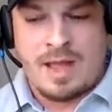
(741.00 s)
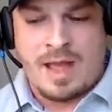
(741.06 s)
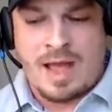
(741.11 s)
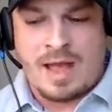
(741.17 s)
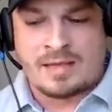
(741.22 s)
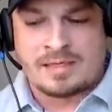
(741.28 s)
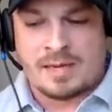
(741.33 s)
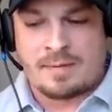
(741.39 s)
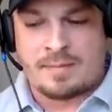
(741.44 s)

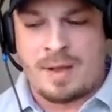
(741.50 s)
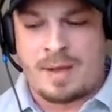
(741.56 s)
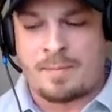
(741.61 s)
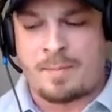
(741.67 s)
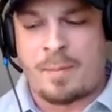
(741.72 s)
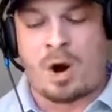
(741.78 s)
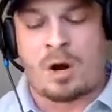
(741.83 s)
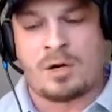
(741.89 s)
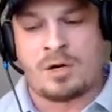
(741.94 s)
as a
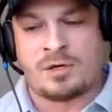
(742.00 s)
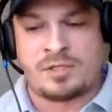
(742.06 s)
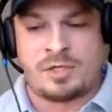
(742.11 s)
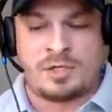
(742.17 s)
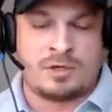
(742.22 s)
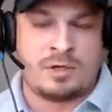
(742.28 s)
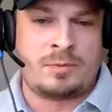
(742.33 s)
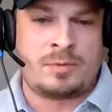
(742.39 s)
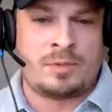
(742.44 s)
partner to
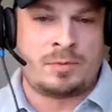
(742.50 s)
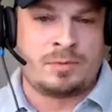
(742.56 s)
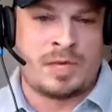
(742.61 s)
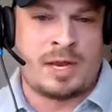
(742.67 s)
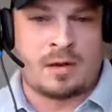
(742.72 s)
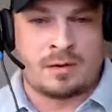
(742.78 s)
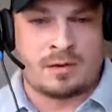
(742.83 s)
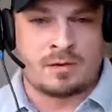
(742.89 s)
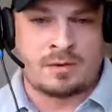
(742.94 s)
your YouTube
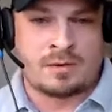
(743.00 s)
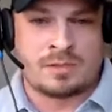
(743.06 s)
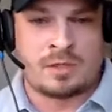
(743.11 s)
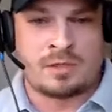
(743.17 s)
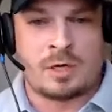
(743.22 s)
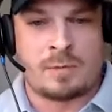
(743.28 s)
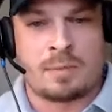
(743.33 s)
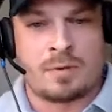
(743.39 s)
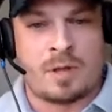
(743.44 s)
channel. So
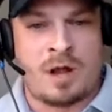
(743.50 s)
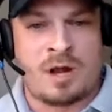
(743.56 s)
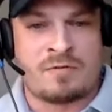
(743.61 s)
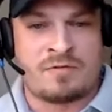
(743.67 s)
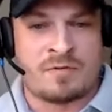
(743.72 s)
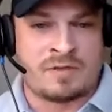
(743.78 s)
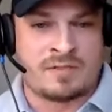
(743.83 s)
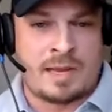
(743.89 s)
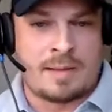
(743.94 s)
your blog,
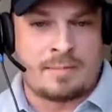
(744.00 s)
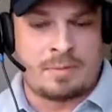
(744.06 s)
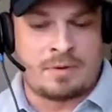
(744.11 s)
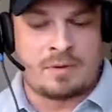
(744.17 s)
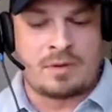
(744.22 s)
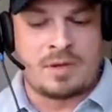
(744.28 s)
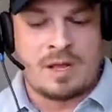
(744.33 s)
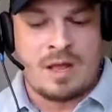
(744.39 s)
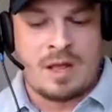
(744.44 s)
for
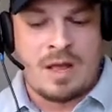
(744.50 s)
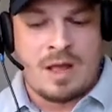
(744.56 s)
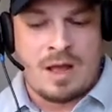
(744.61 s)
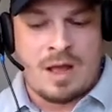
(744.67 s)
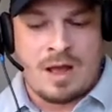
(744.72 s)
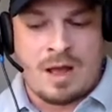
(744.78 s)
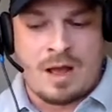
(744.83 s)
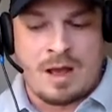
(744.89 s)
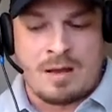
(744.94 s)
example,
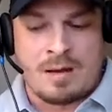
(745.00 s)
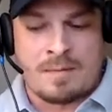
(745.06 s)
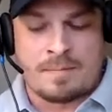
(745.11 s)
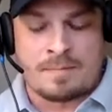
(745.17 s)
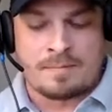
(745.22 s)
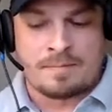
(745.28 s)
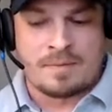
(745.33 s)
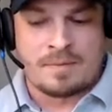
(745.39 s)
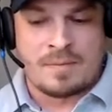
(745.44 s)

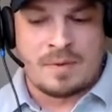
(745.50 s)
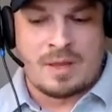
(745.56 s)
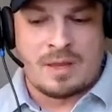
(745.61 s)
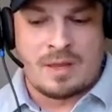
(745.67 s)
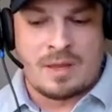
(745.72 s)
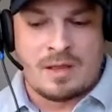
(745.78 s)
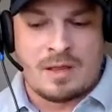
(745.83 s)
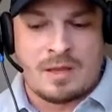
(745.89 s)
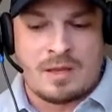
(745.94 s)

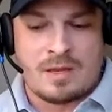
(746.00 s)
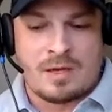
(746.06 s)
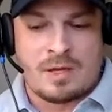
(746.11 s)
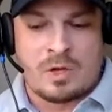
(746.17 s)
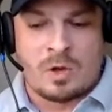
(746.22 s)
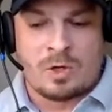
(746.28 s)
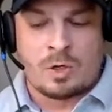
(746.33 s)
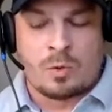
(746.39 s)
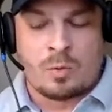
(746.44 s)

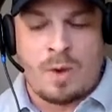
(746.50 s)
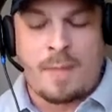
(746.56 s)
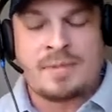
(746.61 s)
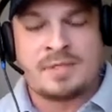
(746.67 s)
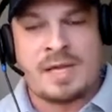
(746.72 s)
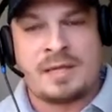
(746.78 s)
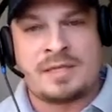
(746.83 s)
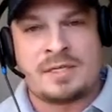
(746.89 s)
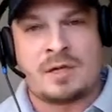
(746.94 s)
your
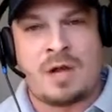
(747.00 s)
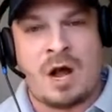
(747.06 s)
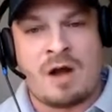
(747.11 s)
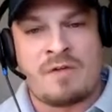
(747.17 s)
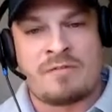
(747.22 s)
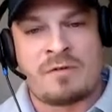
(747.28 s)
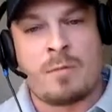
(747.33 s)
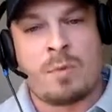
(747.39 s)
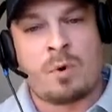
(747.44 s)
website's going to
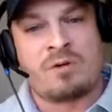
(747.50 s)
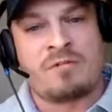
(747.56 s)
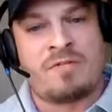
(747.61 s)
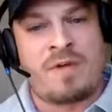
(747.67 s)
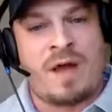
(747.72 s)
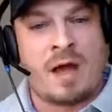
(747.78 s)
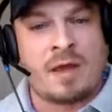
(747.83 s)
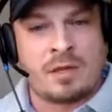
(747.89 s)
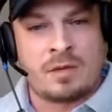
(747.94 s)
offer more
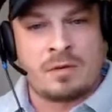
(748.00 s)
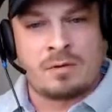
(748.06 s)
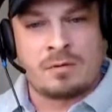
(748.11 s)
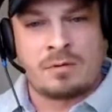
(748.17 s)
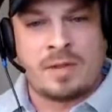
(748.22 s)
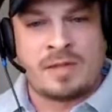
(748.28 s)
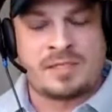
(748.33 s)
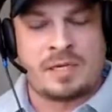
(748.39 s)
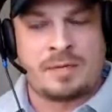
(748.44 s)
value.
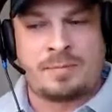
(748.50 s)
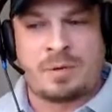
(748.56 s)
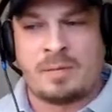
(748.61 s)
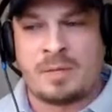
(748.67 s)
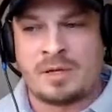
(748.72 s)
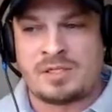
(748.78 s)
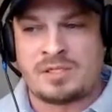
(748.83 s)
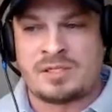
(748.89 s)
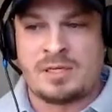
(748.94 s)
It's going to pretty
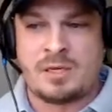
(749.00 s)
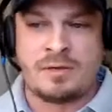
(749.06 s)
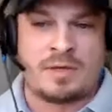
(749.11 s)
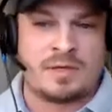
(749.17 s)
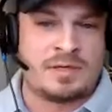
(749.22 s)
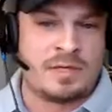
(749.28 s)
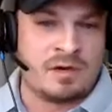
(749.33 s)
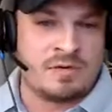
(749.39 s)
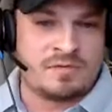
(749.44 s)
much seal
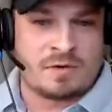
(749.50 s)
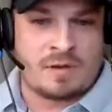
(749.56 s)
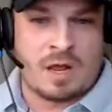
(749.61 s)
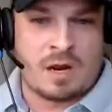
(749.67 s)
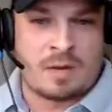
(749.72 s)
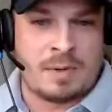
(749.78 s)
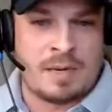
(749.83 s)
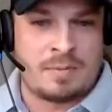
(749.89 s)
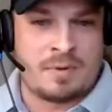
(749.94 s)
the deal for a
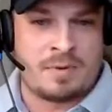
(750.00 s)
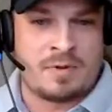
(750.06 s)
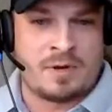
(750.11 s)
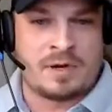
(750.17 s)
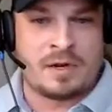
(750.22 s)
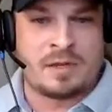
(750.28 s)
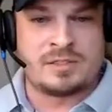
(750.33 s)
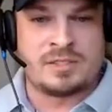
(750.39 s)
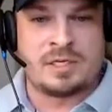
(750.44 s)
lot of people. They're
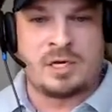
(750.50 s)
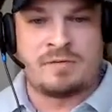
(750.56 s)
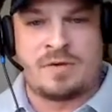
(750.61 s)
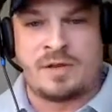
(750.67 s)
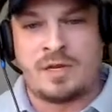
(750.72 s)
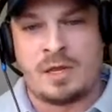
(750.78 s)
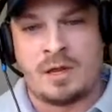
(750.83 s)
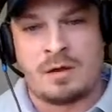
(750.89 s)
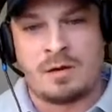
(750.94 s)
going to see your
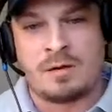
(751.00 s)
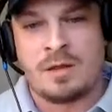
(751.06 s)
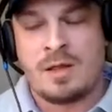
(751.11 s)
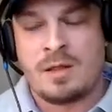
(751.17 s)
video,